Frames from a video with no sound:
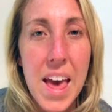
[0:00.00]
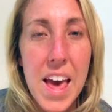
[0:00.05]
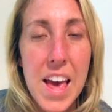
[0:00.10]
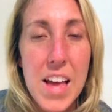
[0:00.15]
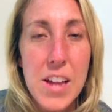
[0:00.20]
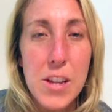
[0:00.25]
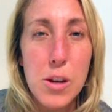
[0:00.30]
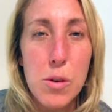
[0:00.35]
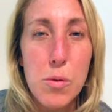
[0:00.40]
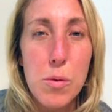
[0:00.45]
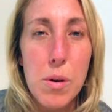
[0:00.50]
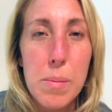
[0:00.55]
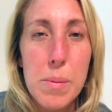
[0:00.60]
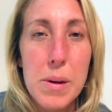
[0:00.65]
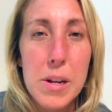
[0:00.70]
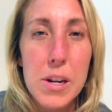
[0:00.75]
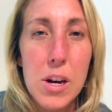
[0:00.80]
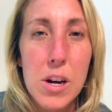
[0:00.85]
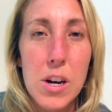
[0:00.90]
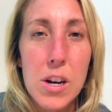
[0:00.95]
And you rub
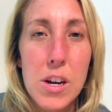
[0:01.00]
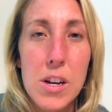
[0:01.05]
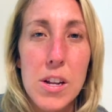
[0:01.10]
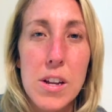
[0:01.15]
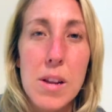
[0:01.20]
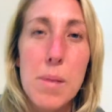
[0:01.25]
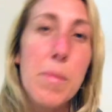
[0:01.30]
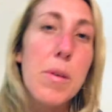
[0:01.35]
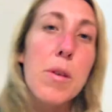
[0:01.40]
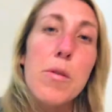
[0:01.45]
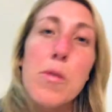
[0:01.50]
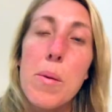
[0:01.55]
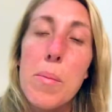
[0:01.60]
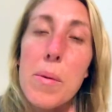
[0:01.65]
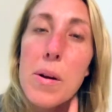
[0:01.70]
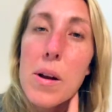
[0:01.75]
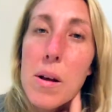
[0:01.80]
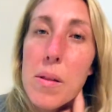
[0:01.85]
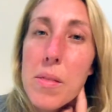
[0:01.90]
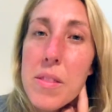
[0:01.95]
it on, I'm gonna rub
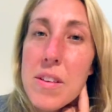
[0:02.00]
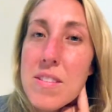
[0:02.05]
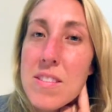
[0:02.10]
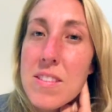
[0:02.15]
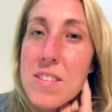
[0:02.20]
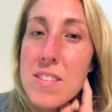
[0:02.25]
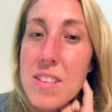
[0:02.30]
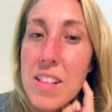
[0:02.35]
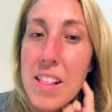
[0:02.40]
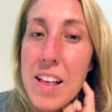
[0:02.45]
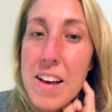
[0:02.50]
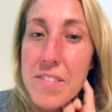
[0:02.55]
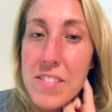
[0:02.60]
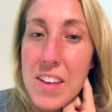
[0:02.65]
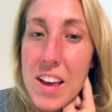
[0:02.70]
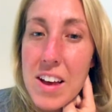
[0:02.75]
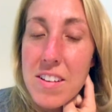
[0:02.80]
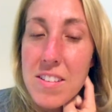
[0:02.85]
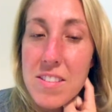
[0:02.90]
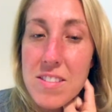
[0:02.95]
it on this left
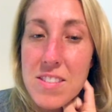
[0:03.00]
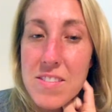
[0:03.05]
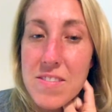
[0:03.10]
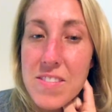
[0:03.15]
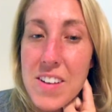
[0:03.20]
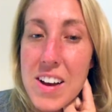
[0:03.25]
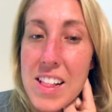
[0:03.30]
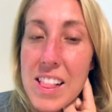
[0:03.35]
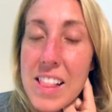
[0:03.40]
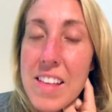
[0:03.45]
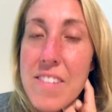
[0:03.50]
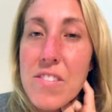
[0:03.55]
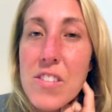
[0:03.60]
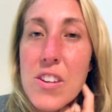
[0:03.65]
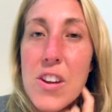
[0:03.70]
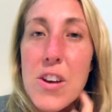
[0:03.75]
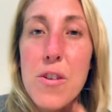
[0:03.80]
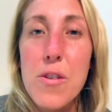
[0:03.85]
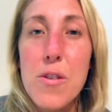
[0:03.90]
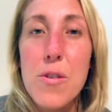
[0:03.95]
calcified lymph
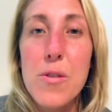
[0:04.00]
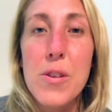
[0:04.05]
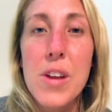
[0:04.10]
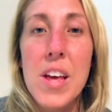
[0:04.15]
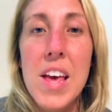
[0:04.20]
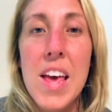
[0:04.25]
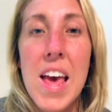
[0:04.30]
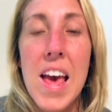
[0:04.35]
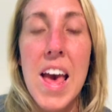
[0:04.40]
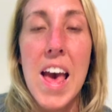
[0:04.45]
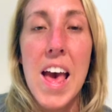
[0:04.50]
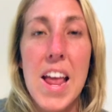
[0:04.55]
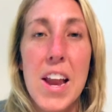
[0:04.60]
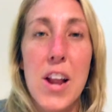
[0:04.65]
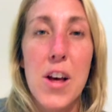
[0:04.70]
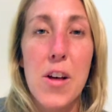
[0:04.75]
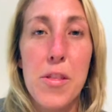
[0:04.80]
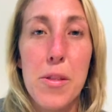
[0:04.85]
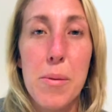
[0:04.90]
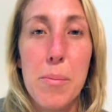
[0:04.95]
node and
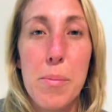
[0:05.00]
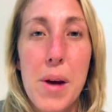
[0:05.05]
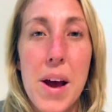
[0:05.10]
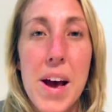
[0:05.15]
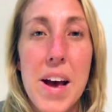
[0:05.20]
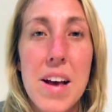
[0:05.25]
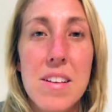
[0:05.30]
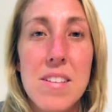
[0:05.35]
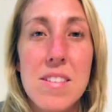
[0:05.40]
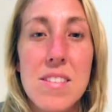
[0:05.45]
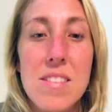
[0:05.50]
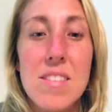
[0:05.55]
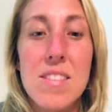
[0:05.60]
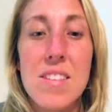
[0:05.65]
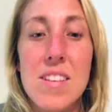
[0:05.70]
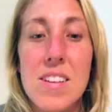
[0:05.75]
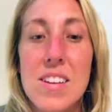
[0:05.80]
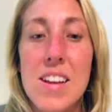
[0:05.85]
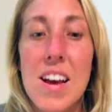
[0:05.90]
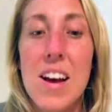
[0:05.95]
on the breasts
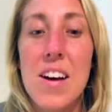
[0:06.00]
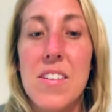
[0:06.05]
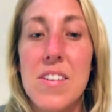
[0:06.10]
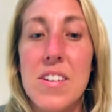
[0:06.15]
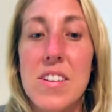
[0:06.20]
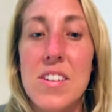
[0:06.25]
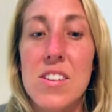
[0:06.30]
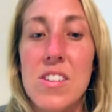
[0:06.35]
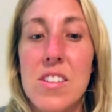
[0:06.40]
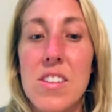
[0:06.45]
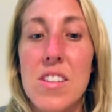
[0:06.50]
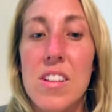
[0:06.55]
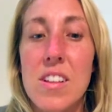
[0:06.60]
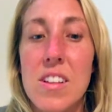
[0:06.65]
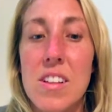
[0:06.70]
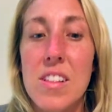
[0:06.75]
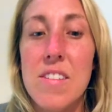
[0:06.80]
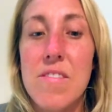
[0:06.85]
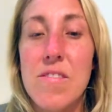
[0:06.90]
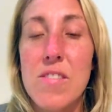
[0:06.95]
and down into
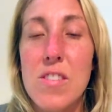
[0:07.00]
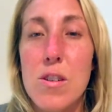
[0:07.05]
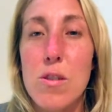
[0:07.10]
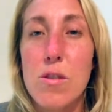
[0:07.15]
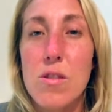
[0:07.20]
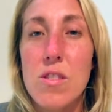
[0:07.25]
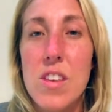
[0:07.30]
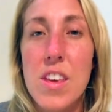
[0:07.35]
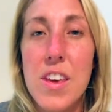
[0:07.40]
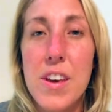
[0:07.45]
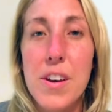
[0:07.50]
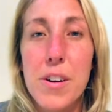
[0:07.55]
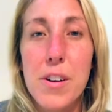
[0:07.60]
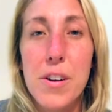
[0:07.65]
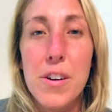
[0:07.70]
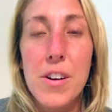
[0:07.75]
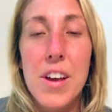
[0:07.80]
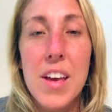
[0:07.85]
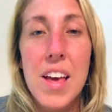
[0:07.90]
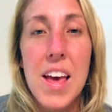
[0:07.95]
the lymph nodes
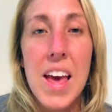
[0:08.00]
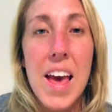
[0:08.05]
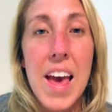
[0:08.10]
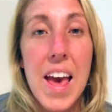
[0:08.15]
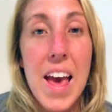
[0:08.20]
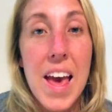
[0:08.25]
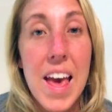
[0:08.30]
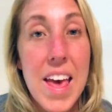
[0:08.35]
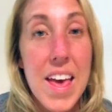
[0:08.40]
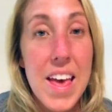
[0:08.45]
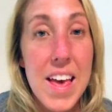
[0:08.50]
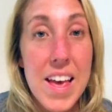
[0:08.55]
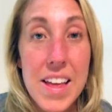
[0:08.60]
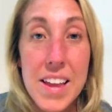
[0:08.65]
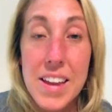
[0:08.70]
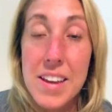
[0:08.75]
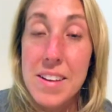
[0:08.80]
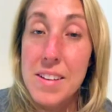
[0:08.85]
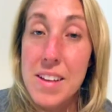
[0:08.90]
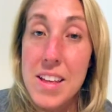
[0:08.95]
here.
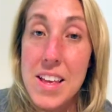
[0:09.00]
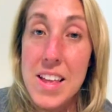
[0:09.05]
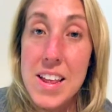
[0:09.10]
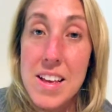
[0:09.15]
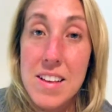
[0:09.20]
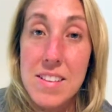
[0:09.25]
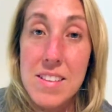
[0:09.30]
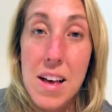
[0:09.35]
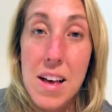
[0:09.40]
And it has